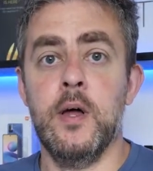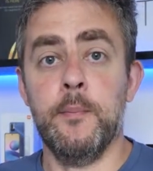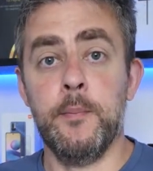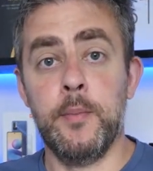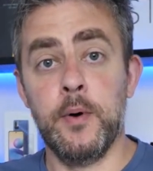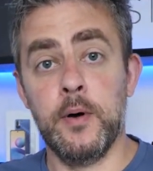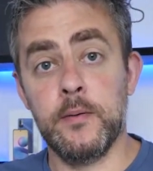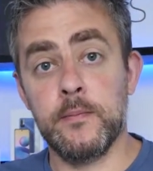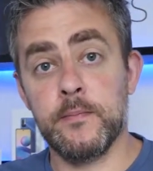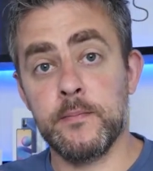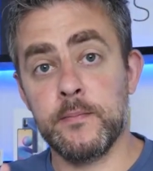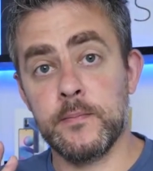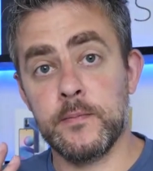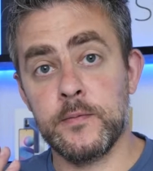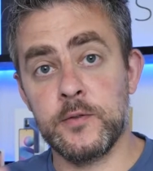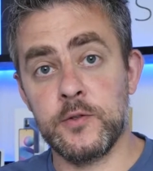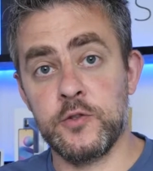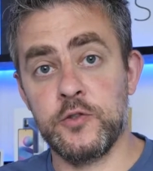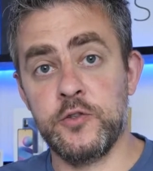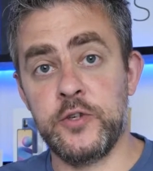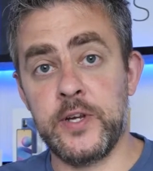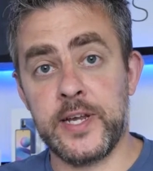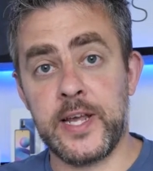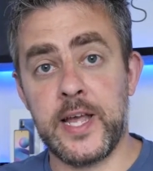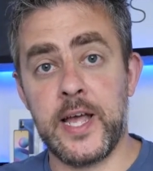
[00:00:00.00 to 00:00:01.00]

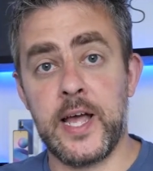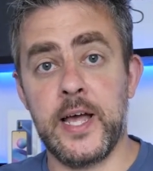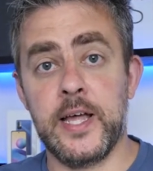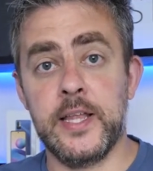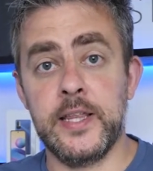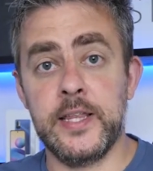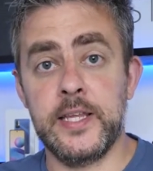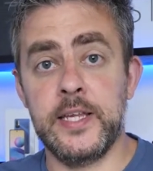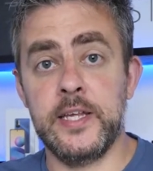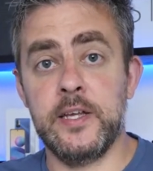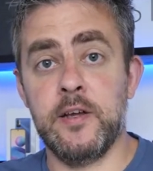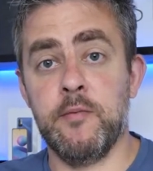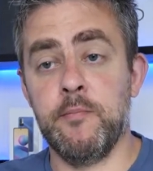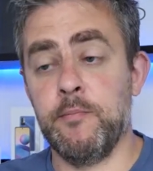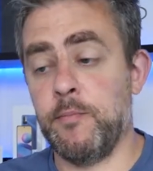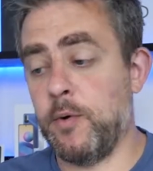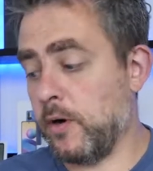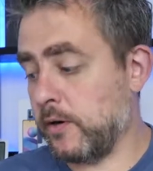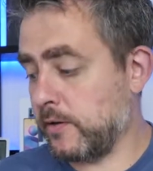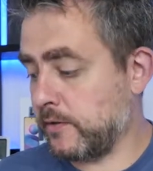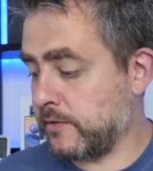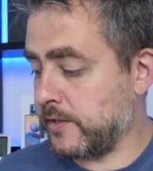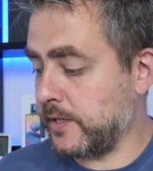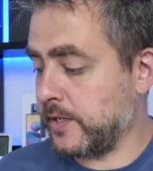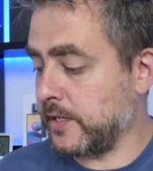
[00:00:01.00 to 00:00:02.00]
But check out the
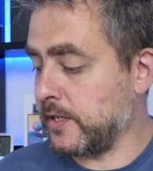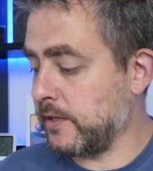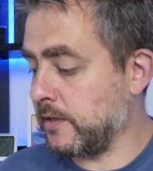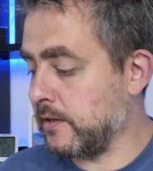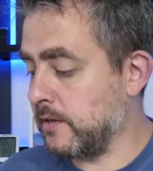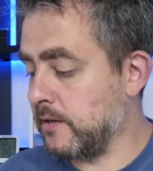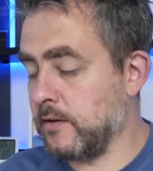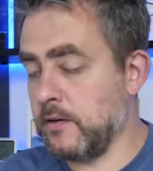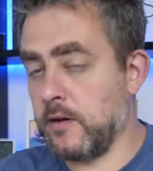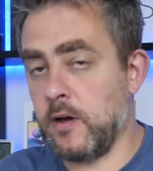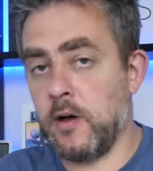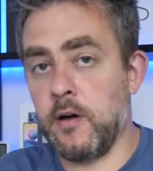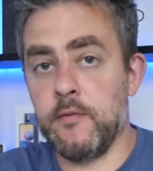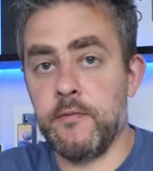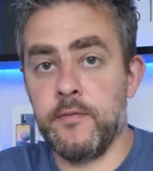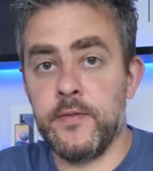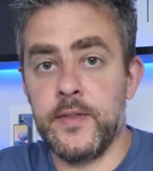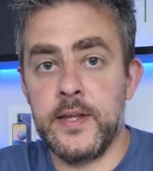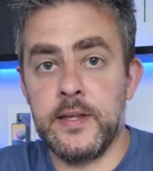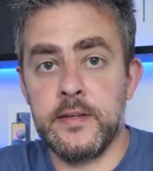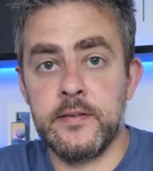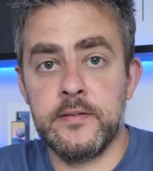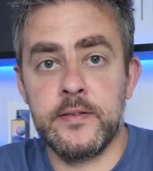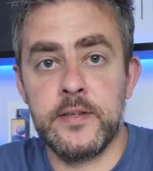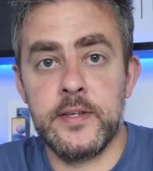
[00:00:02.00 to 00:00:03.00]
unboxing of
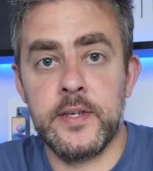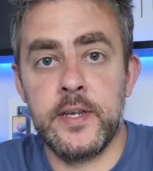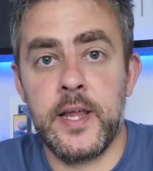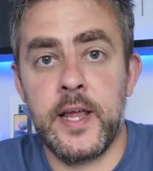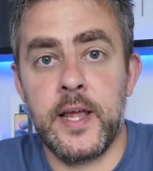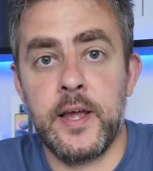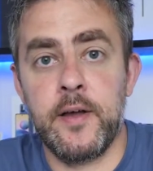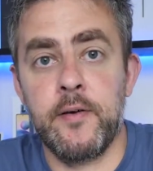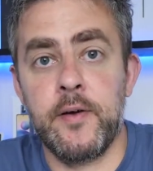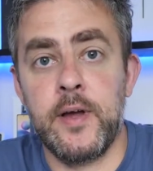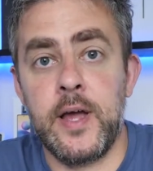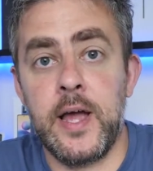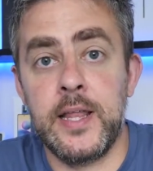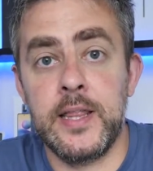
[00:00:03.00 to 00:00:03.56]
this now,